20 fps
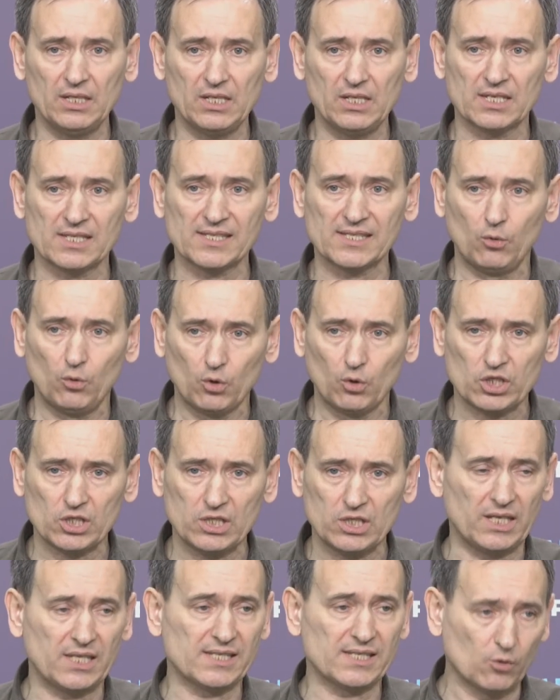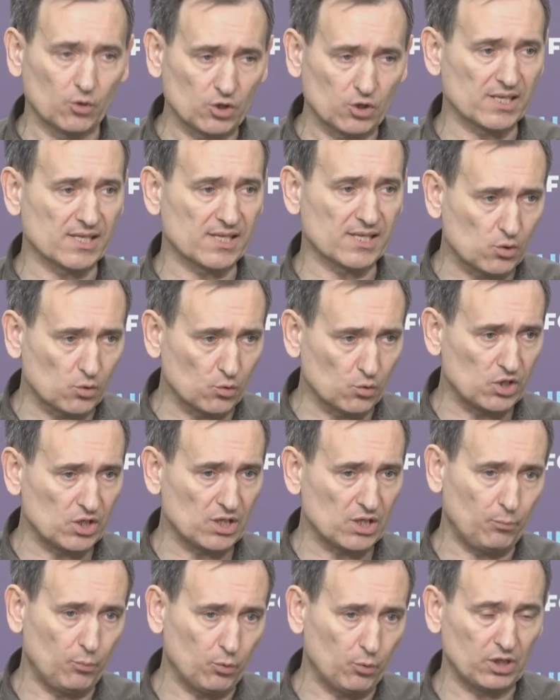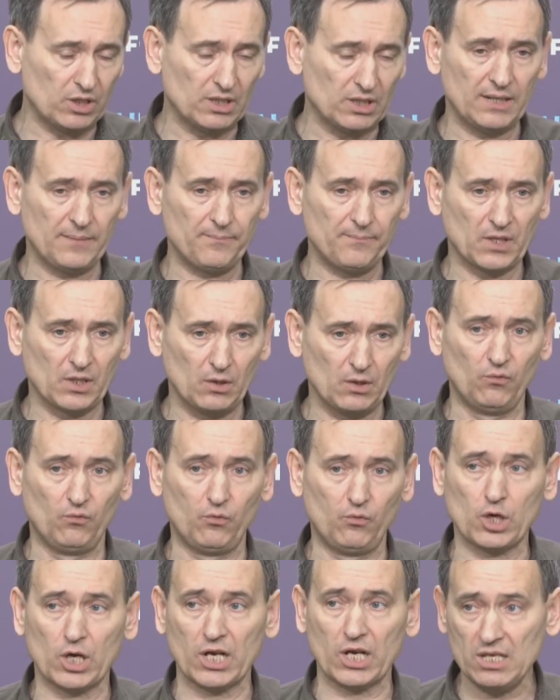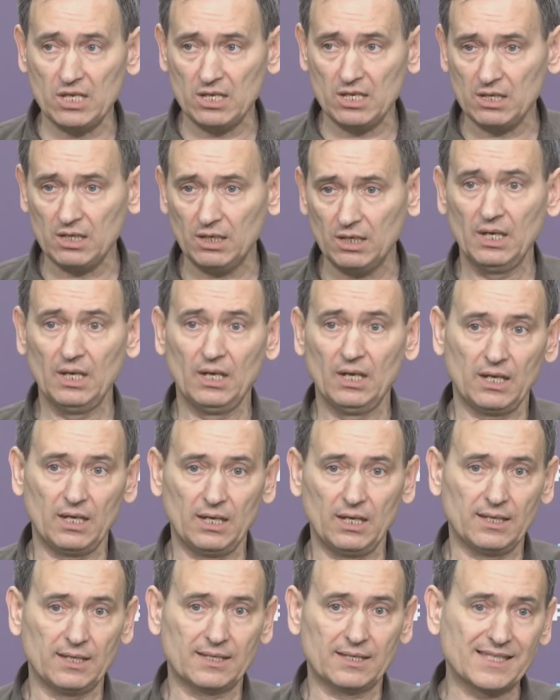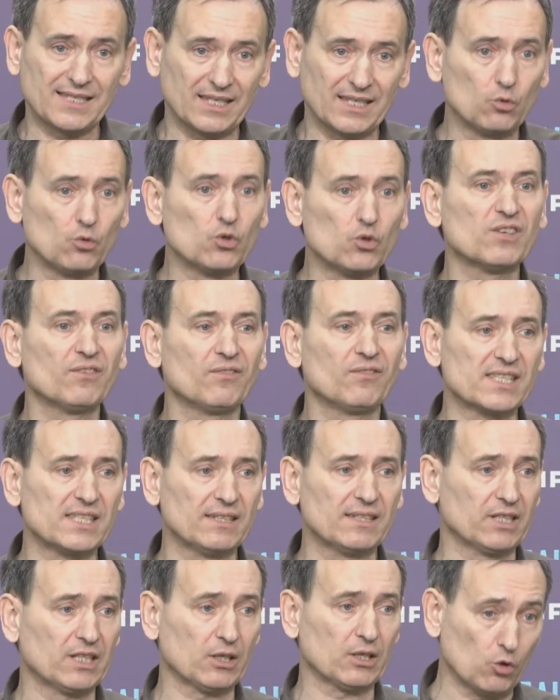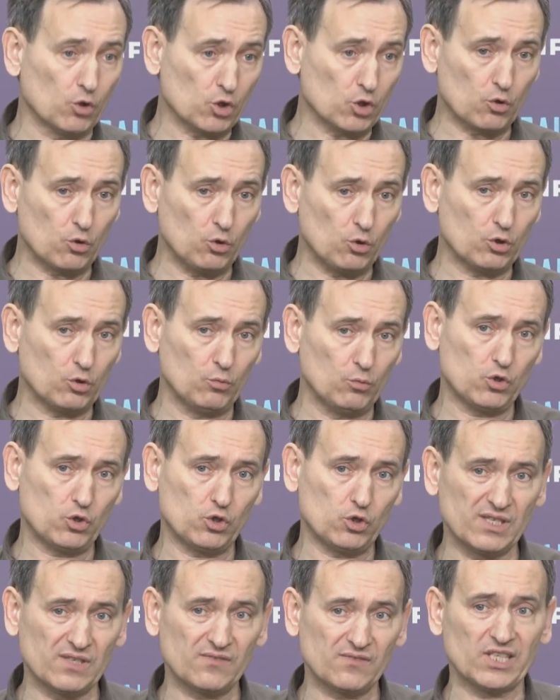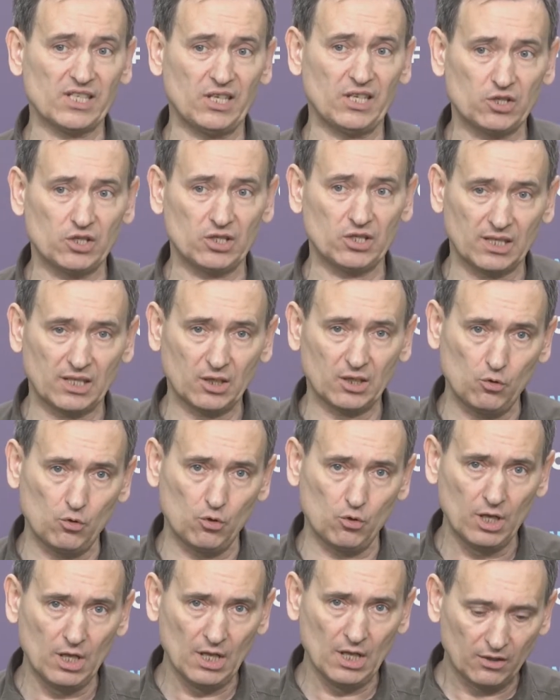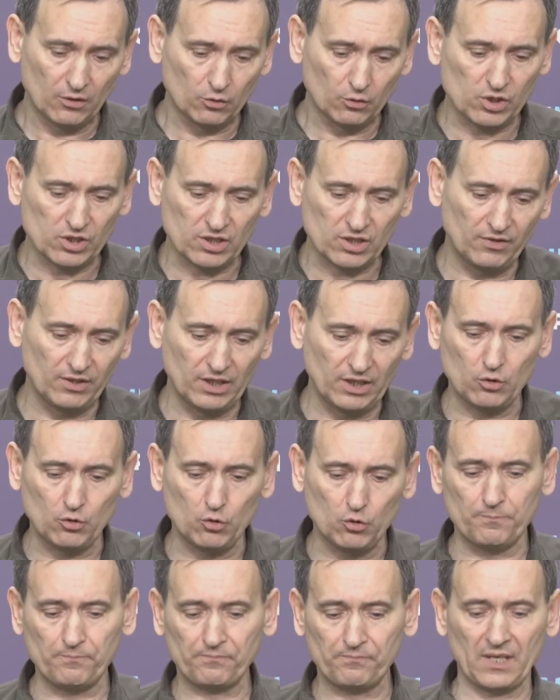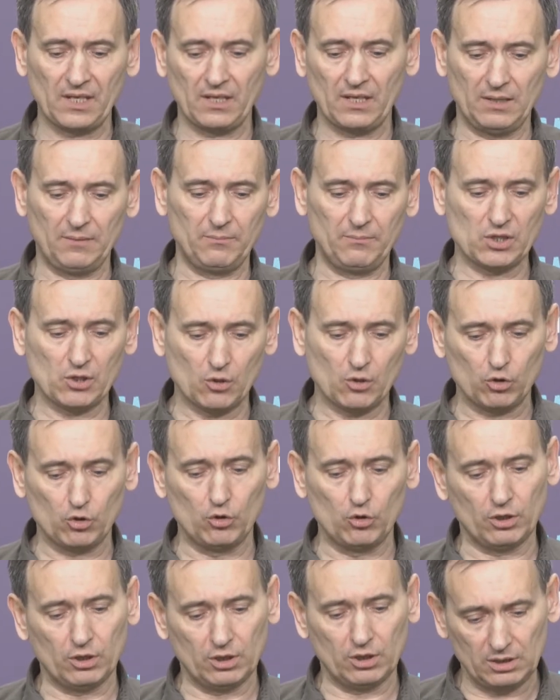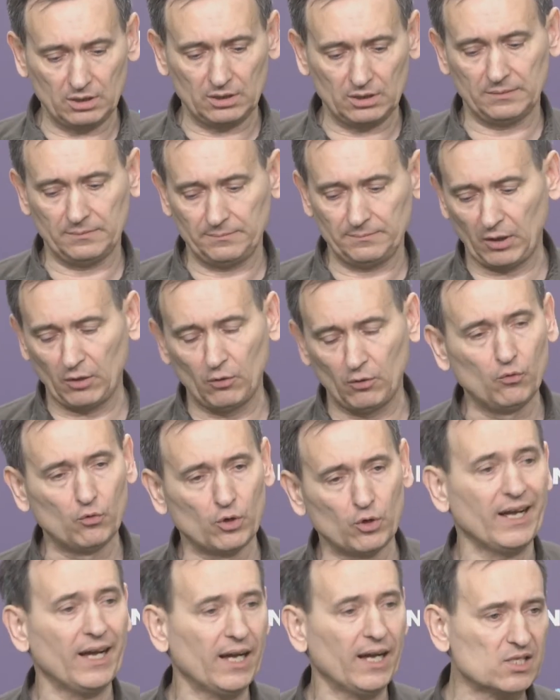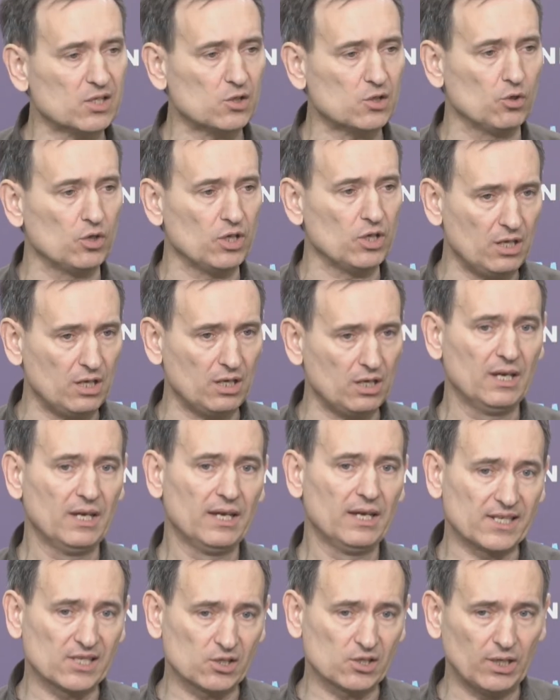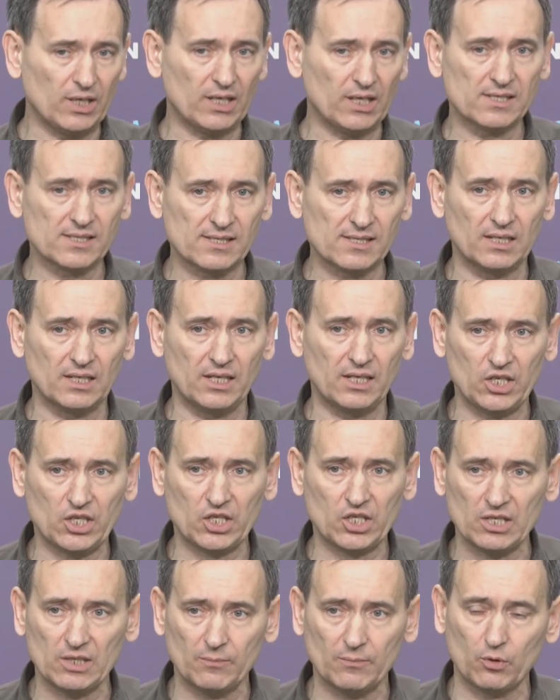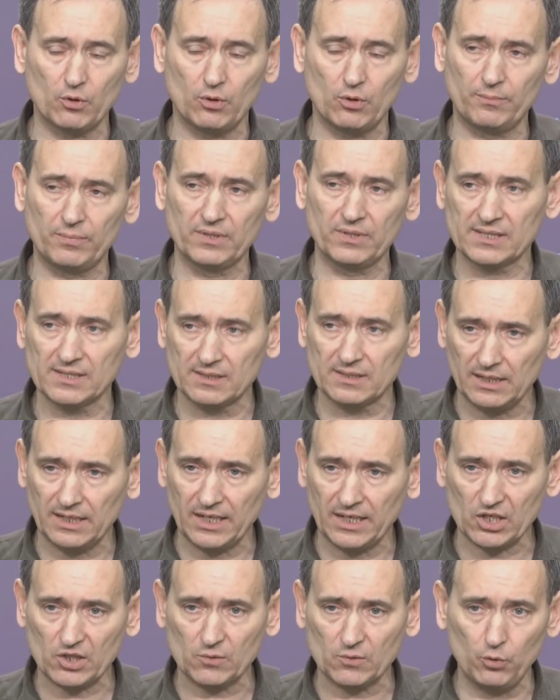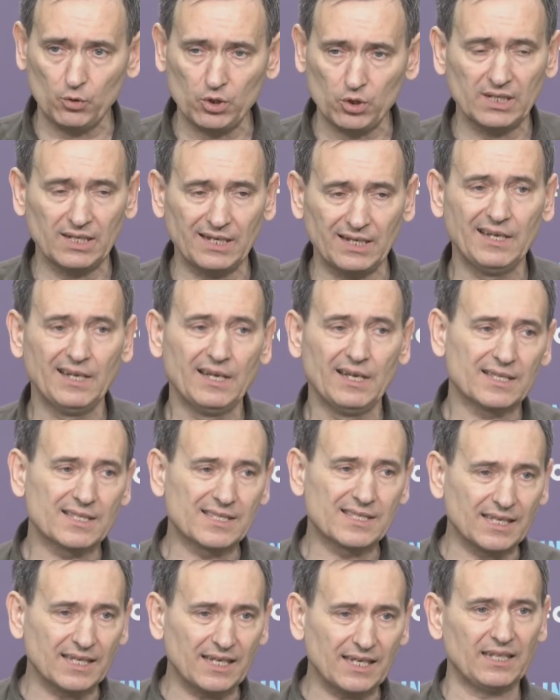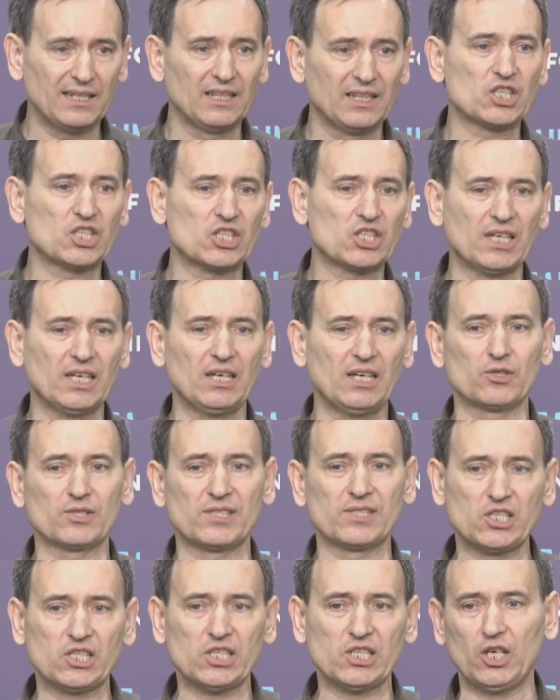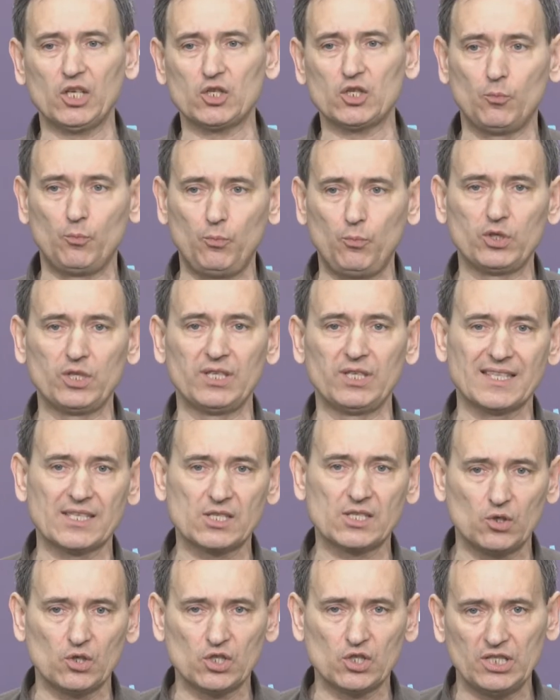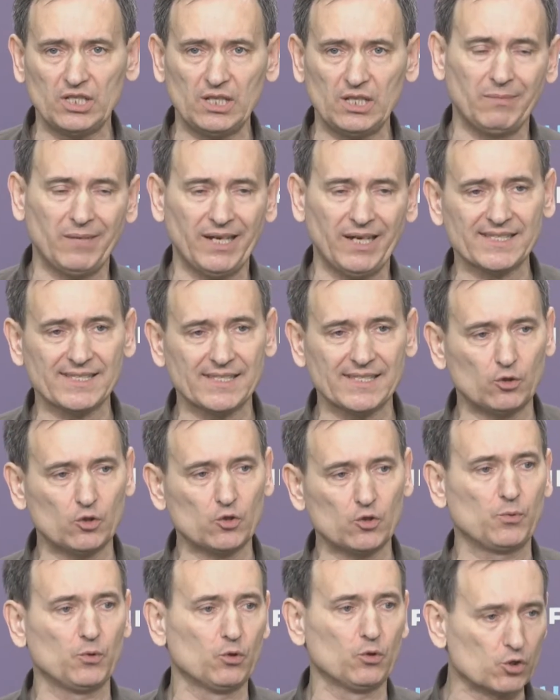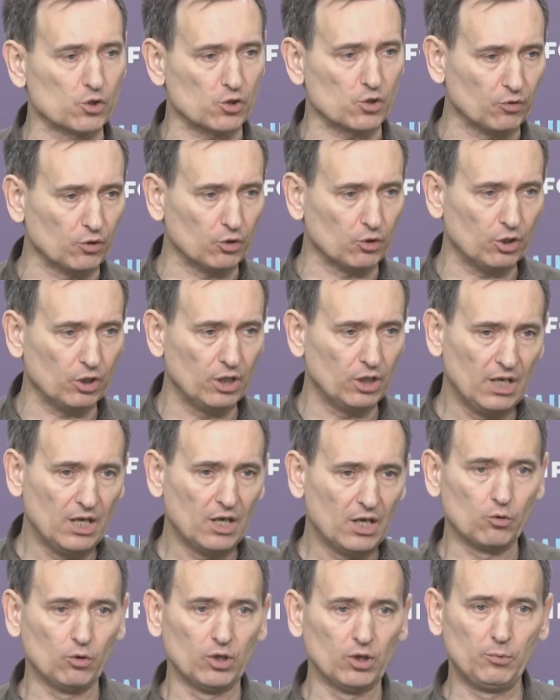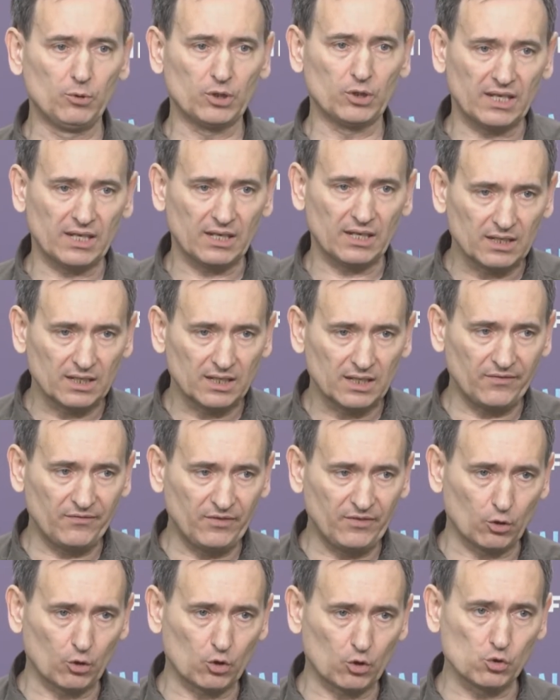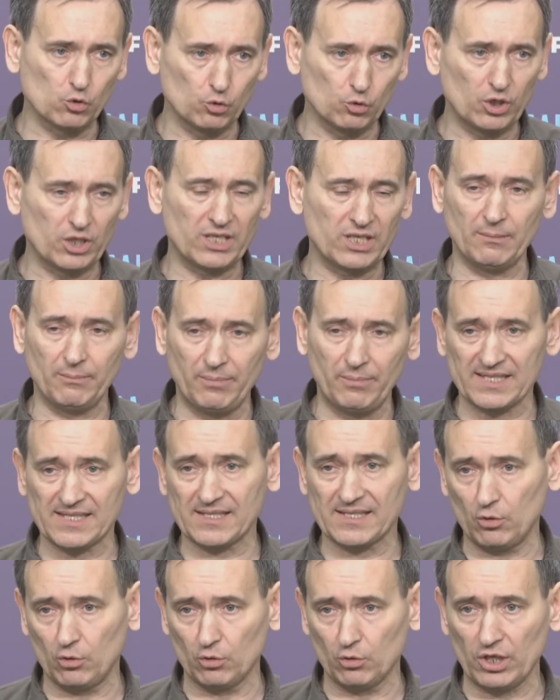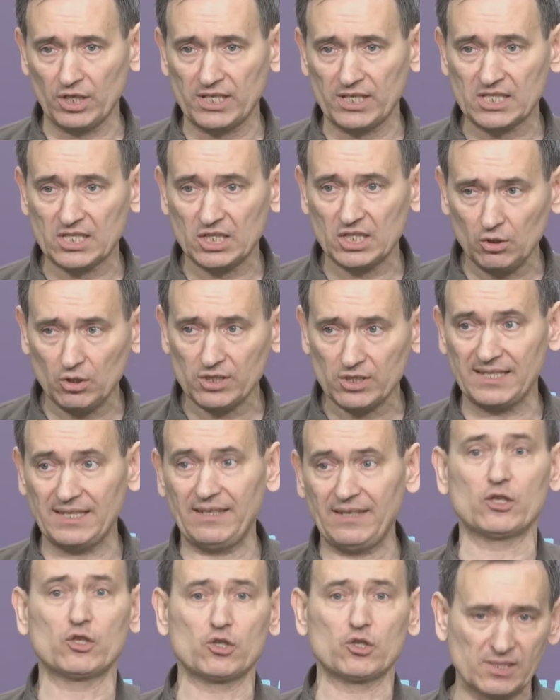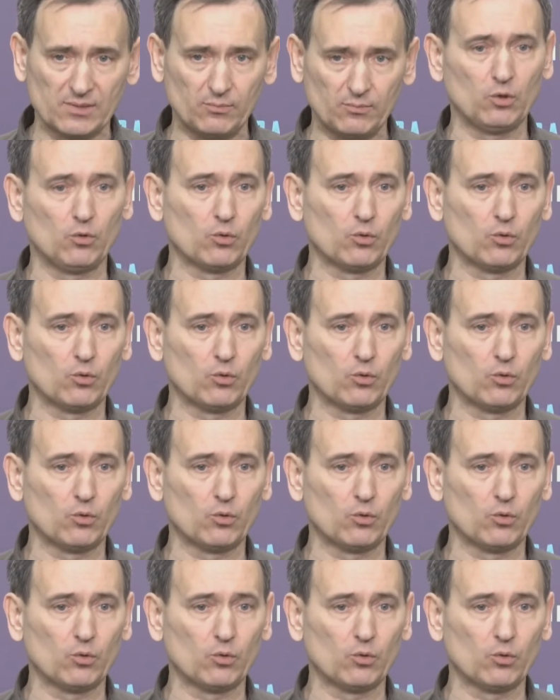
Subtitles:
The Prosecutor General already mentioned the conviction of Putin without his presence in Ukraine is a very important step, because even regardless this reaction by the international community And this resonating resolution, it means that Putin is currently in the status of suspect.